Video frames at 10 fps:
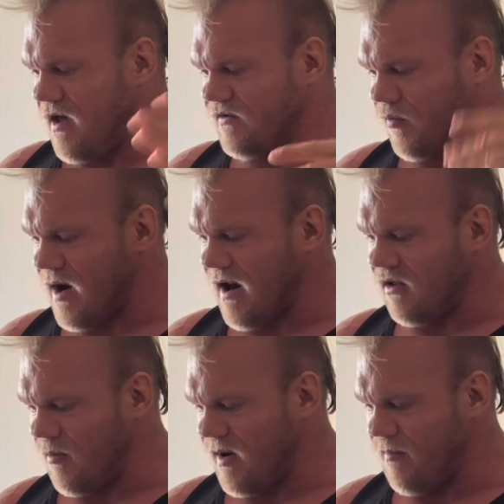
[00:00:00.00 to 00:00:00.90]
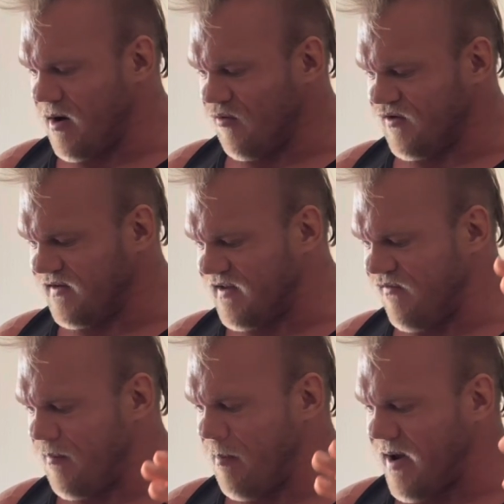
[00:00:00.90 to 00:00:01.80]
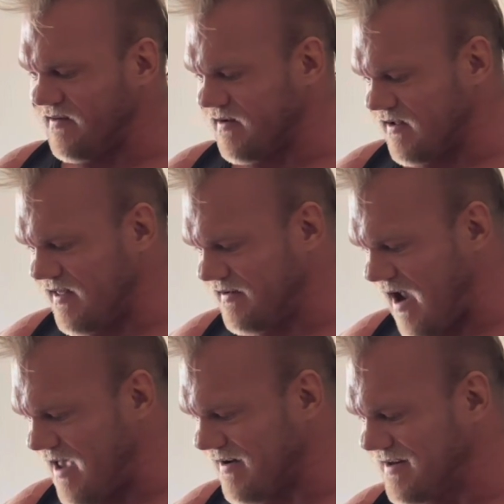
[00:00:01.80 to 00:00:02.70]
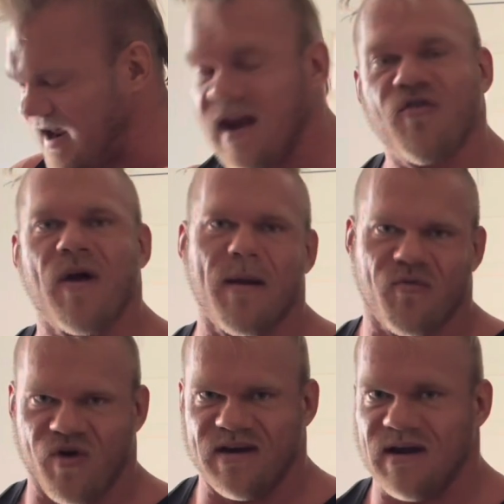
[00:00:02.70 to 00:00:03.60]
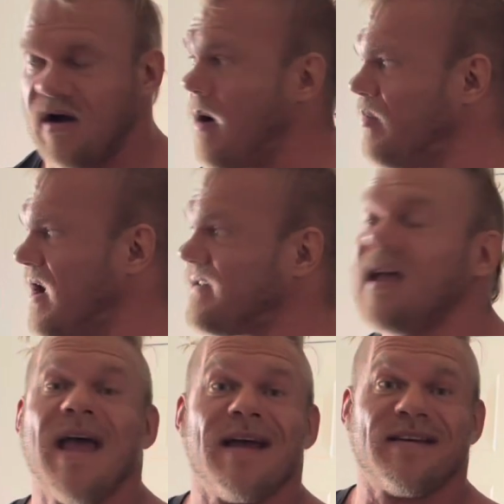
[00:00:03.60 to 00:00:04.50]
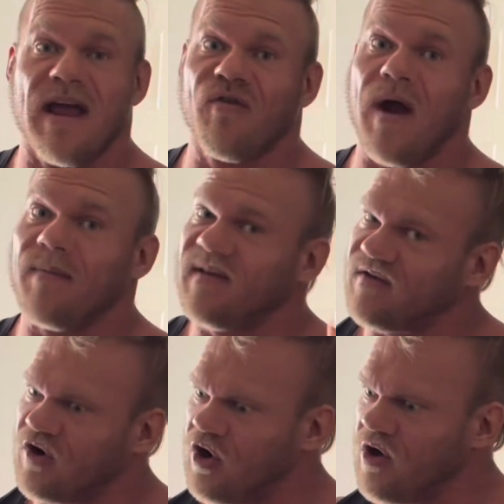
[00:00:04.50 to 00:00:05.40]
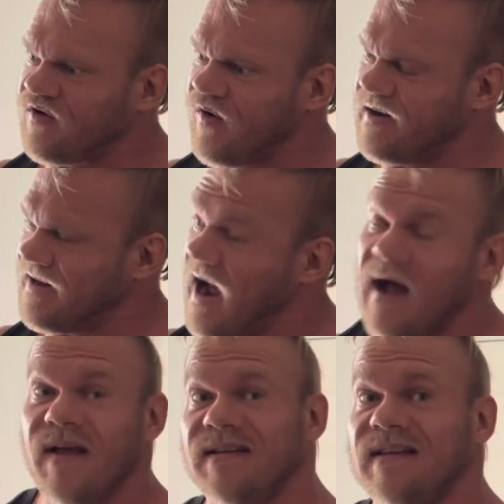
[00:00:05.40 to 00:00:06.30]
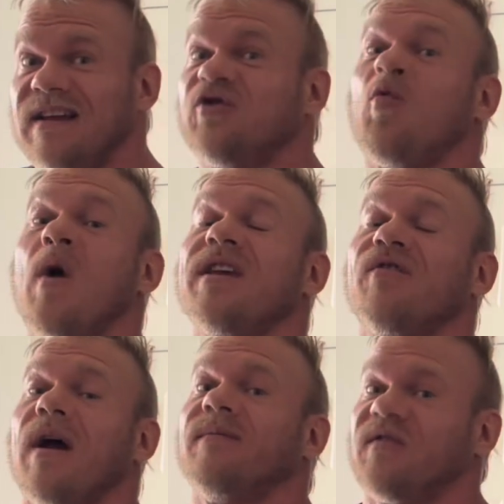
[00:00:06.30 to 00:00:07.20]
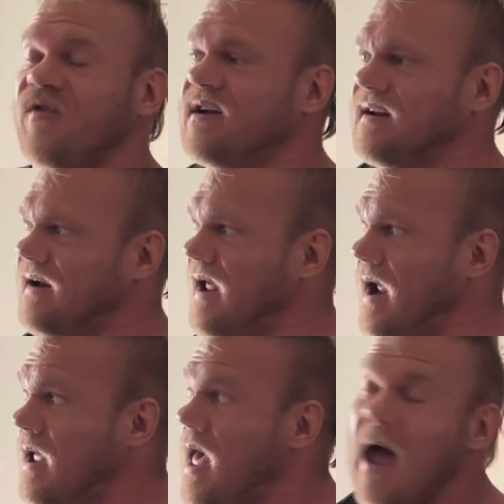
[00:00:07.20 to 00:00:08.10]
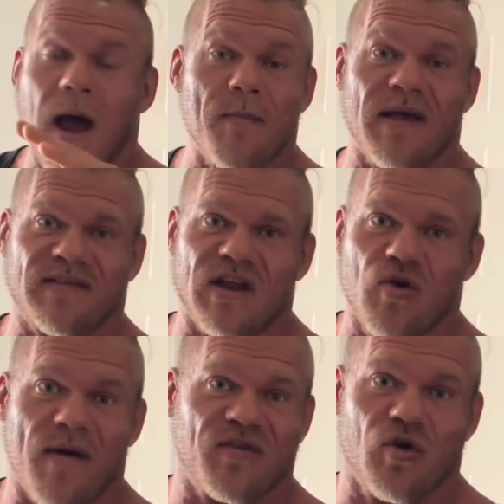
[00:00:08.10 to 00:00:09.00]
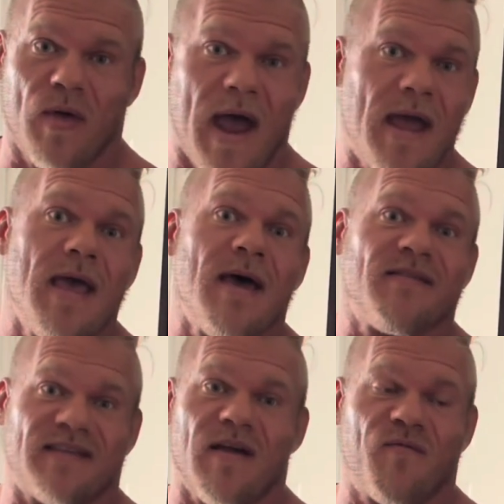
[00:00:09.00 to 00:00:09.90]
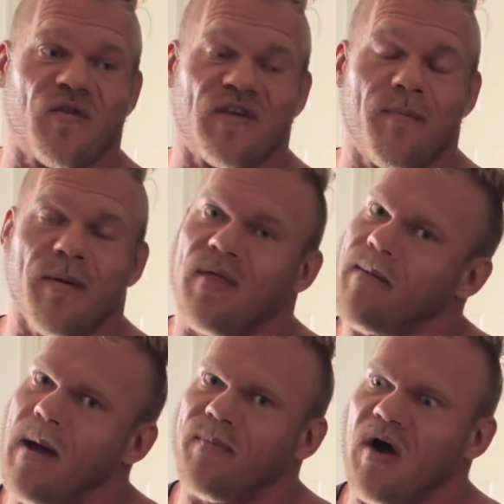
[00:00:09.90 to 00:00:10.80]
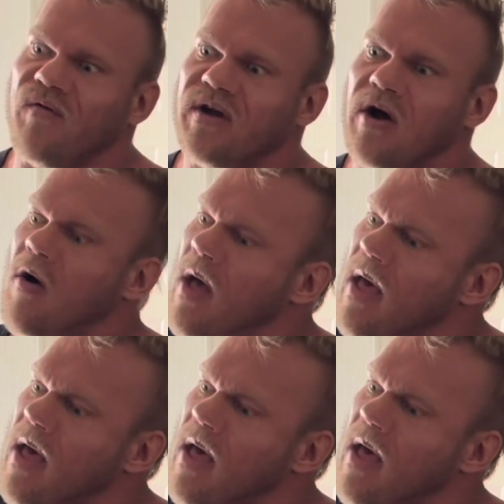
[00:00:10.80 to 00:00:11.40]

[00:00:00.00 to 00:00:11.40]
So we got a little bit of minerals and stuff. But basically, this has a 10-gram creatine complex. 10 grams, that's a good dose of creatine. I like to take 20 grams of creatine a day. I'm not saying you have to do that. Saying for some people that might be overkill.